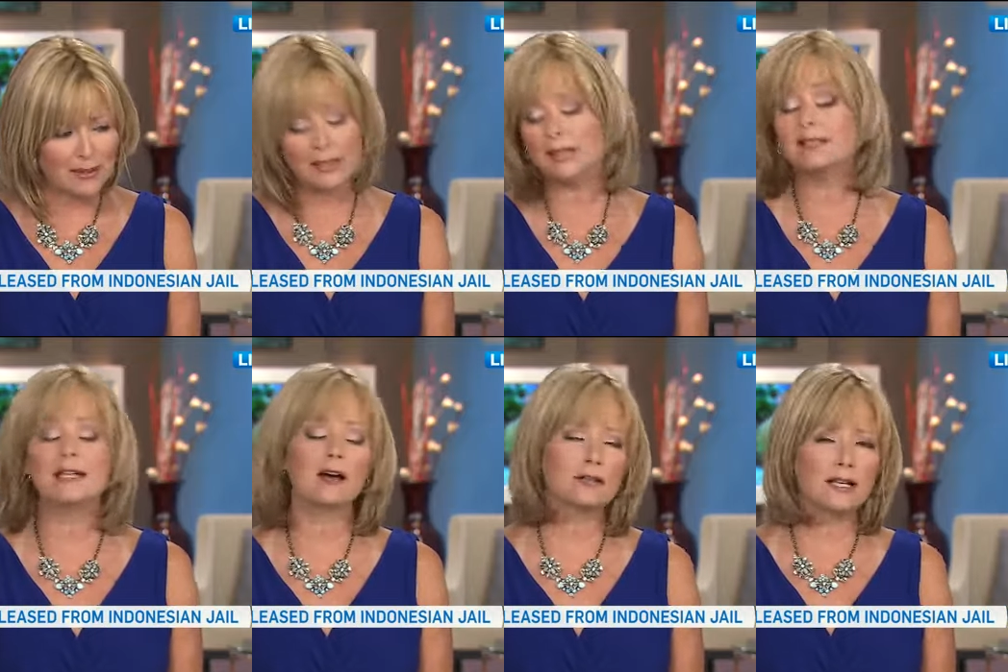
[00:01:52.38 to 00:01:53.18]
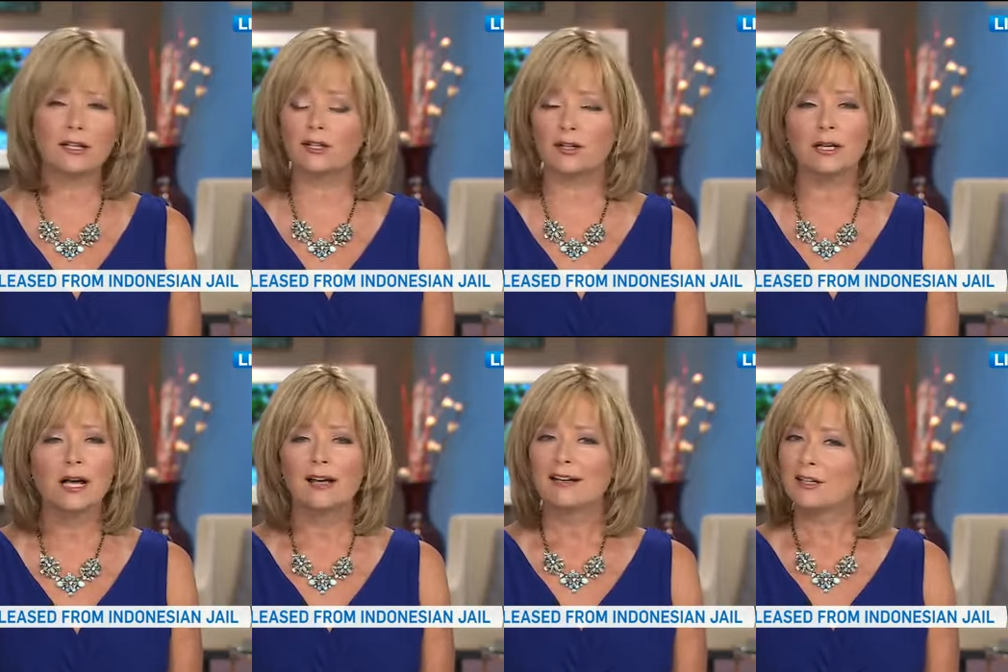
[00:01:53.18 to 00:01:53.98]
but it sounds like you're
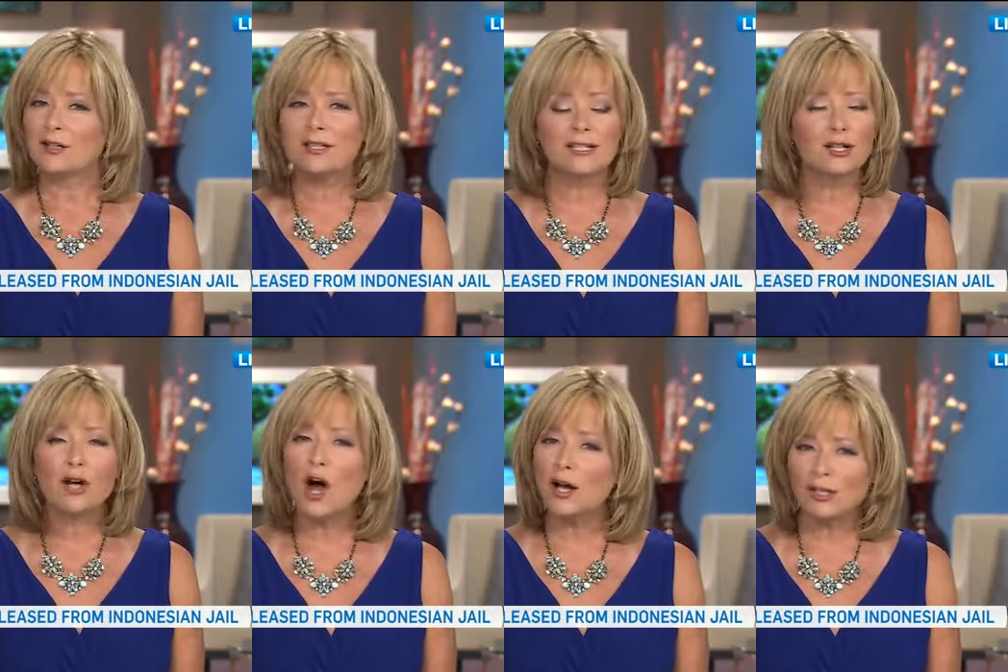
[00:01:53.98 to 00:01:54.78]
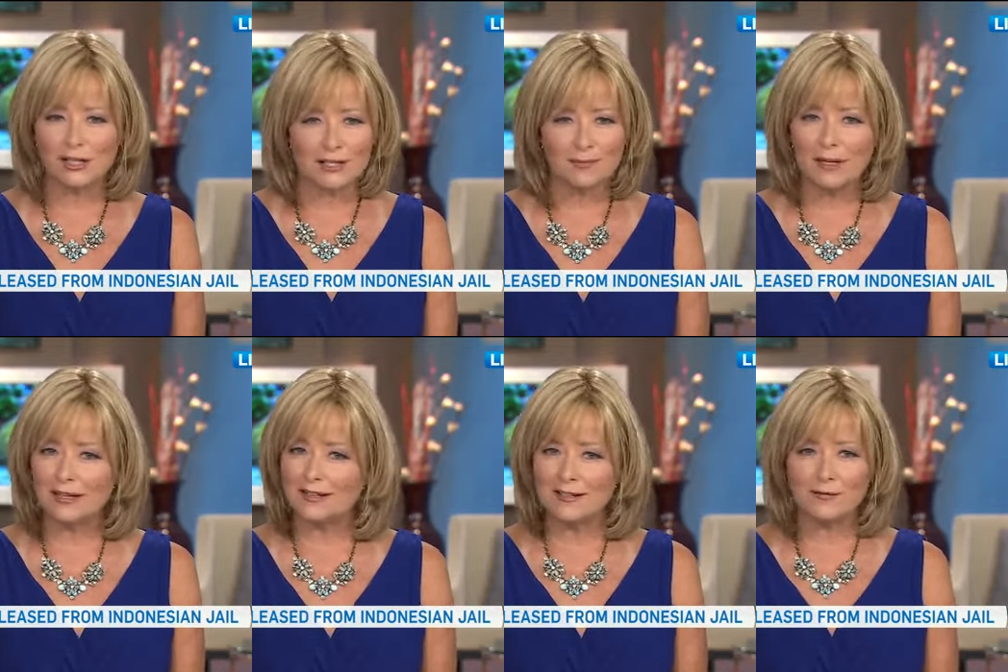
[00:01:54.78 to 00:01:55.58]
you're still cautious
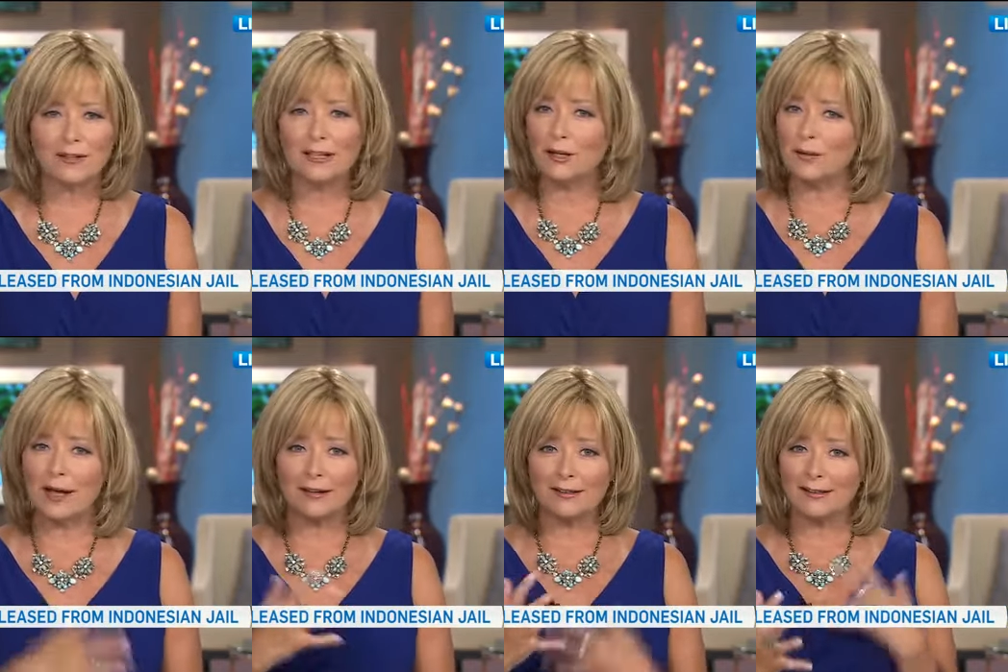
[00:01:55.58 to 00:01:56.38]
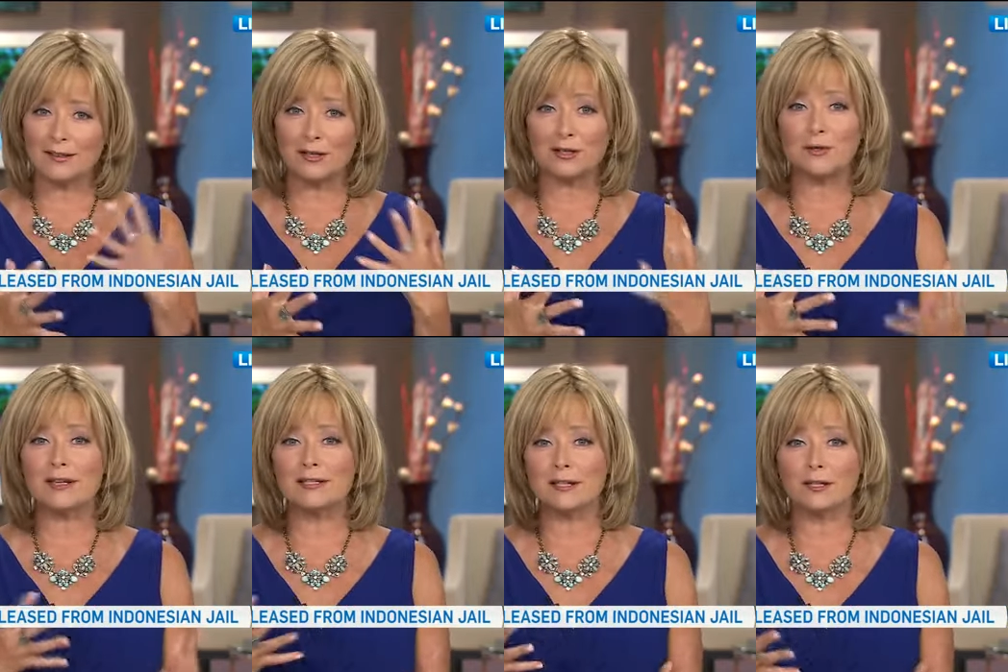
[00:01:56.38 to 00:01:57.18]
because of, you know, and the
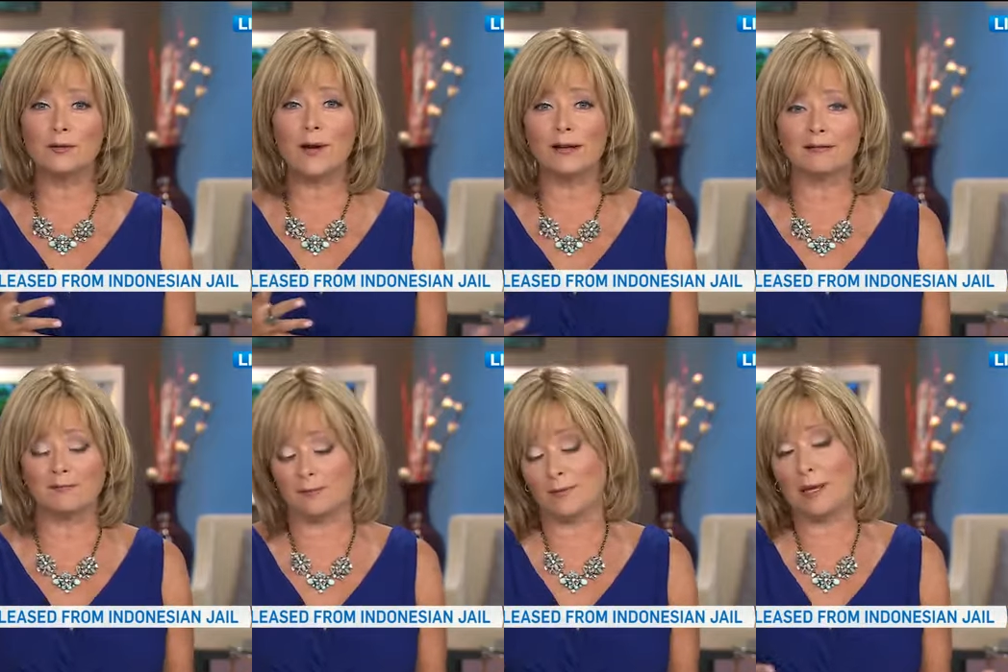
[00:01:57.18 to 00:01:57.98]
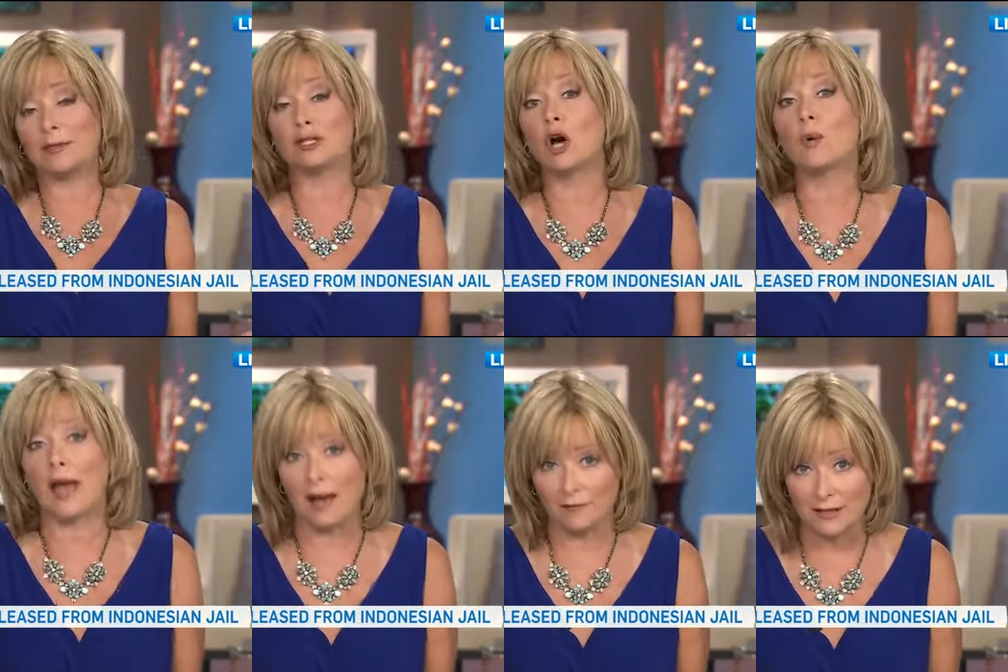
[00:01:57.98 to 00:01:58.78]
trust that you maybe don't
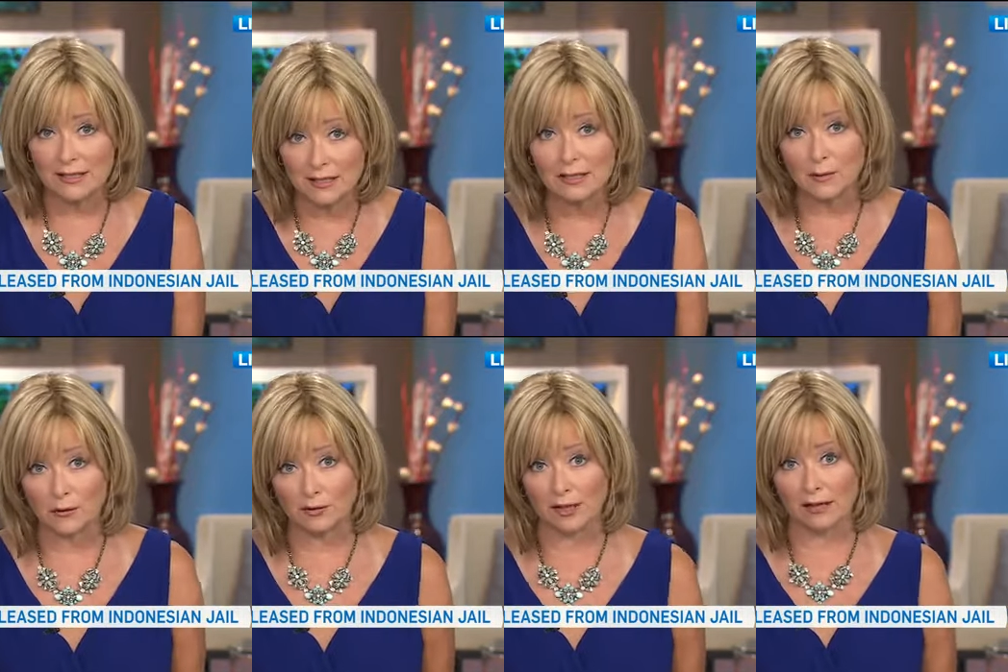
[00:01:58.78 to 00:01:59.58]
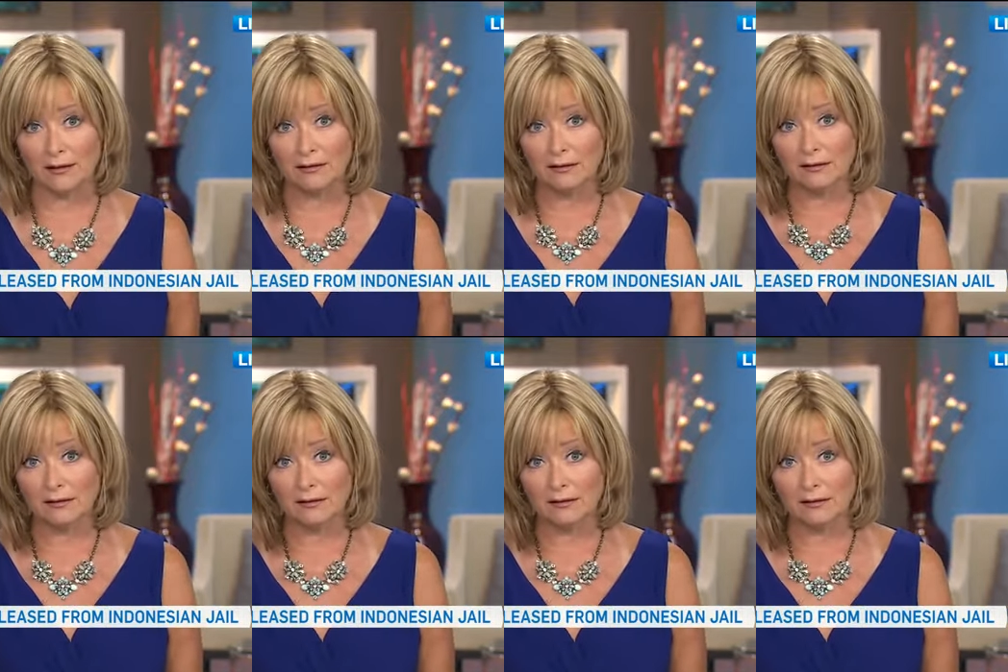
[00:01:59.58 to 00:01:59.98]
have in the system over there.